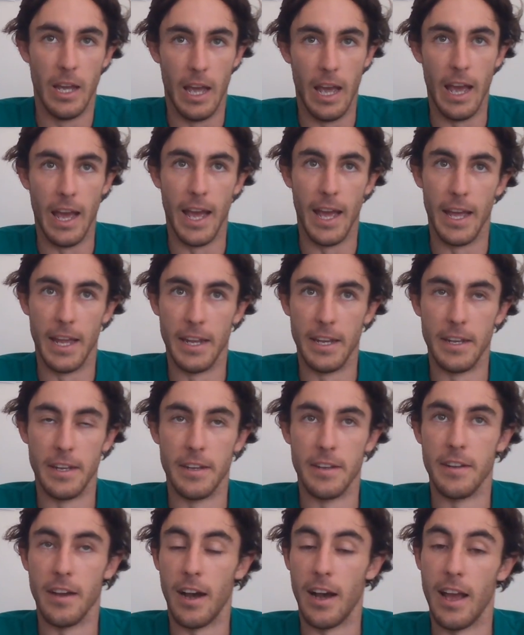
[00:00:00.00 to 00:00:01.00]

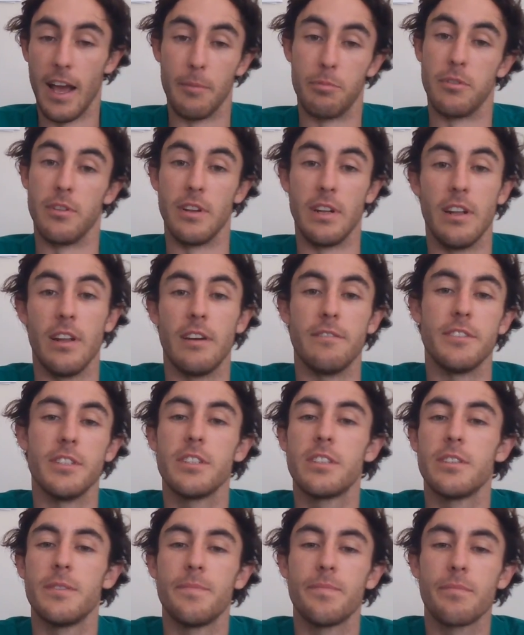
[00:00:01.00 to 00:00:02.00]
and I absolutely loved
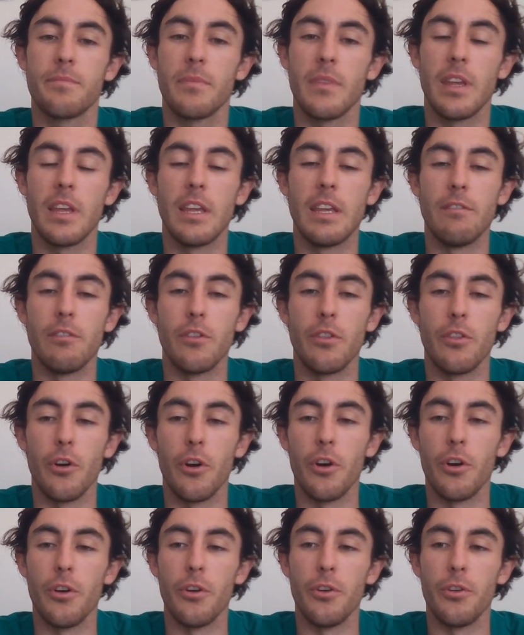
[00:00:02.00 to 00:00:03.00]
it, even
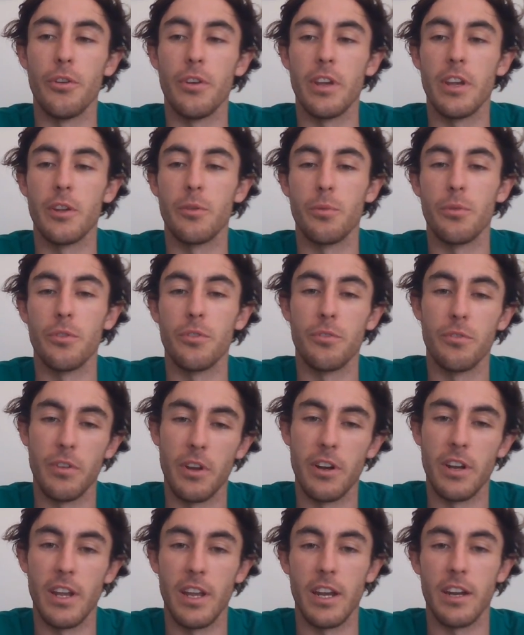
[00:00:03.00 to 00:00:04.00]
though it was
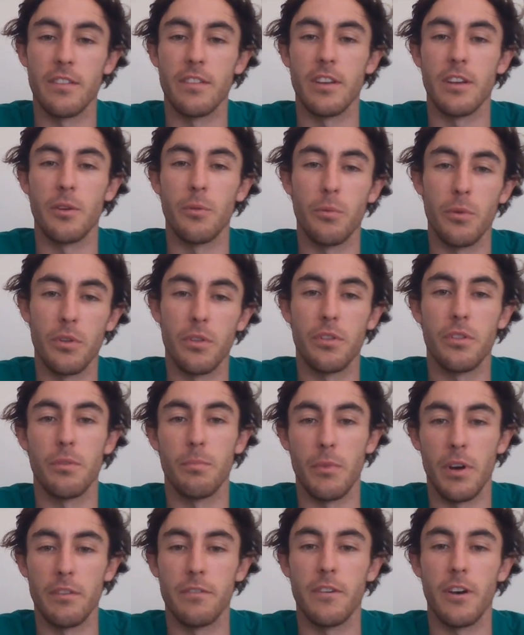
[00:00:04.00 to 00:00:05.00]
very hectic with
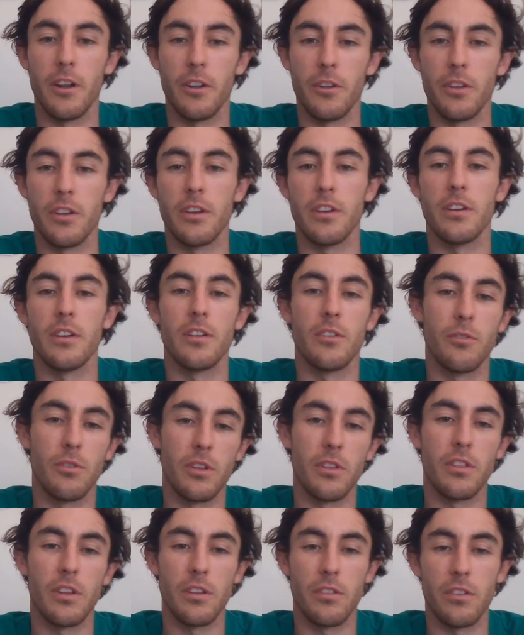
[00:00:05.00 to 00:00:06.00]
my final year
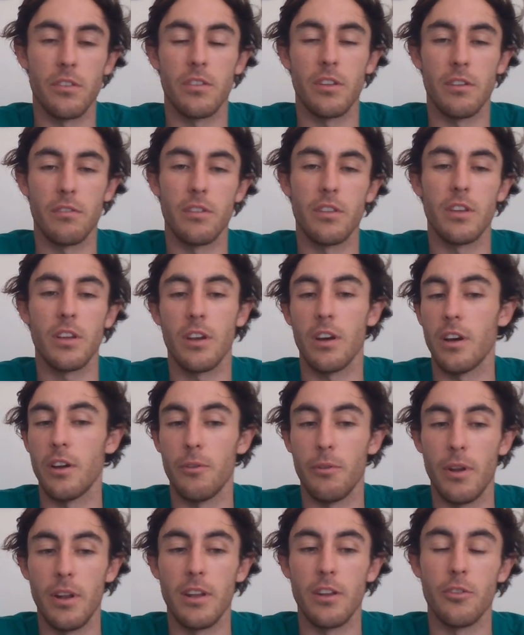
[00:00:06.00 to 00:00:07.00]
doing thesis and everything. I
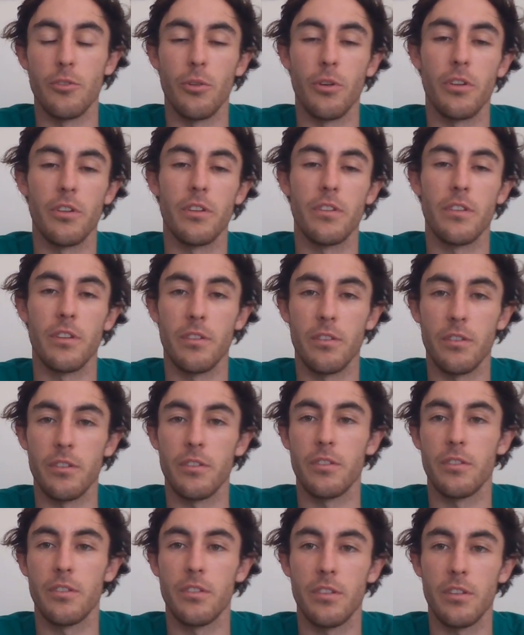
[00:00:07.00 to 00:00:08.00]
really enjoyed it,
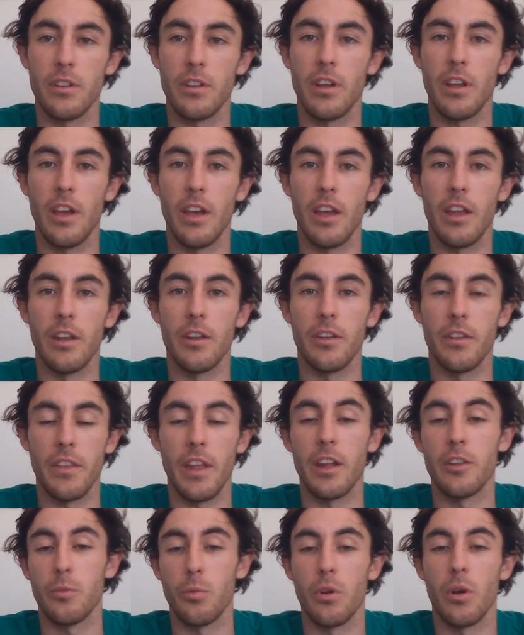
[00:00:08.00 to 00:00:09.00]
and
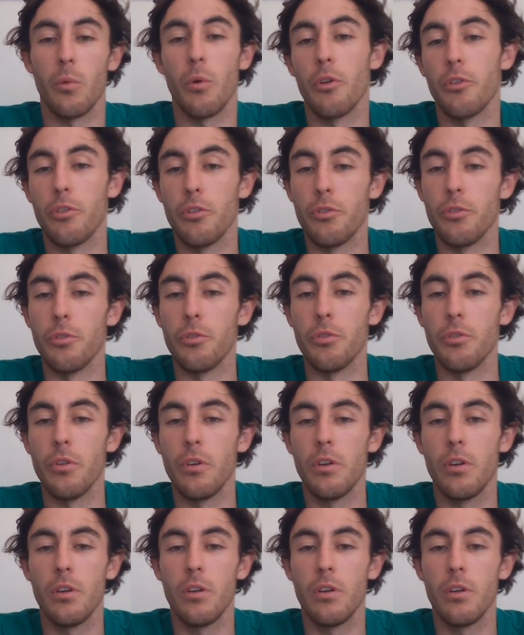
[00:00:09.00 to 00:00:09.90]
that's what I want to do